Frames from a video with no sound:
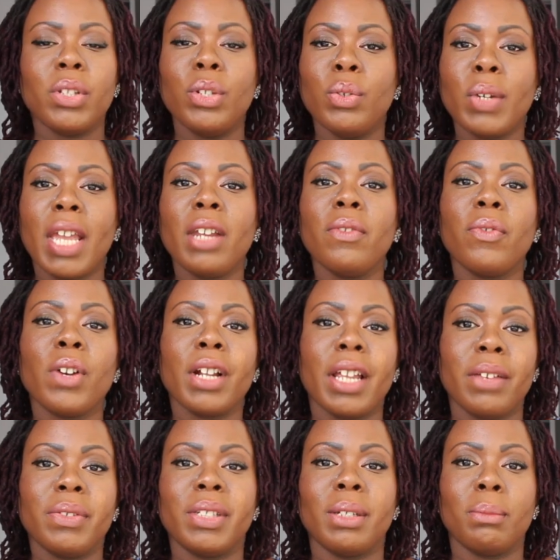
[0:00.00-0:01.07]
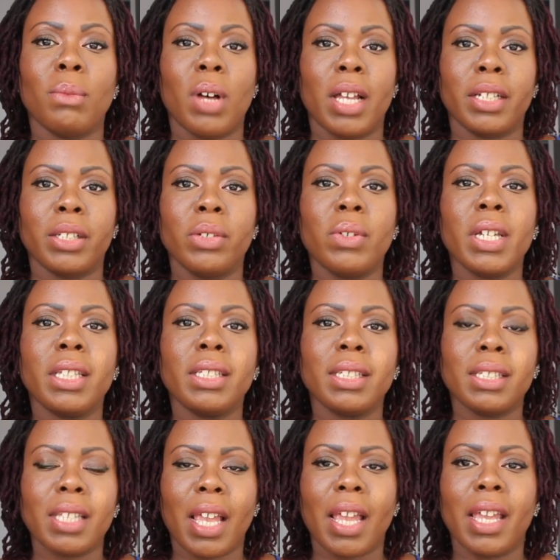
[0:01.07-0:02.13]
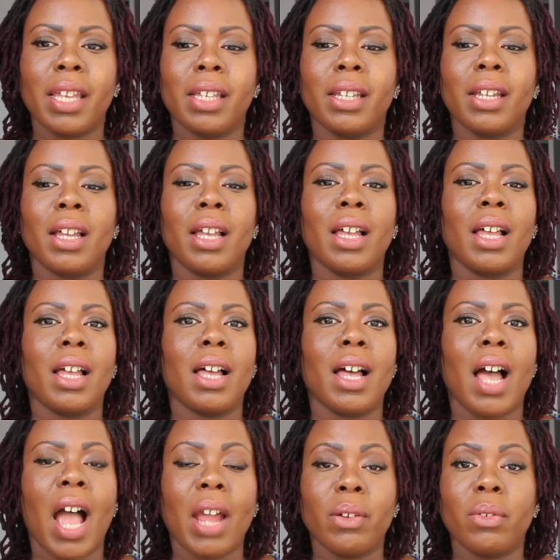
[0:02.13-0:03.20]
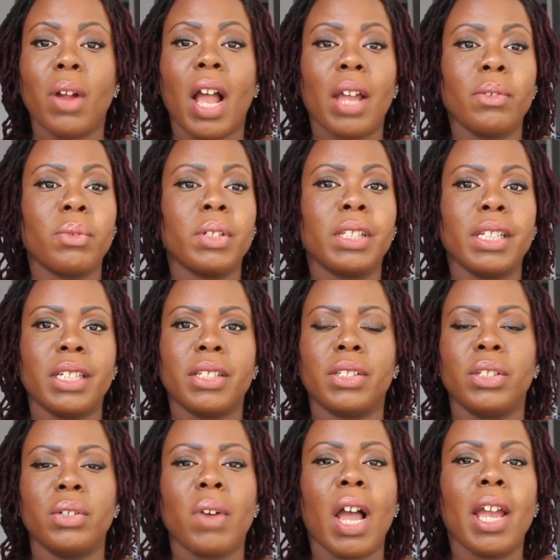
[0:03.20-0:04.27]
You can forgive someone. You can say, I release you.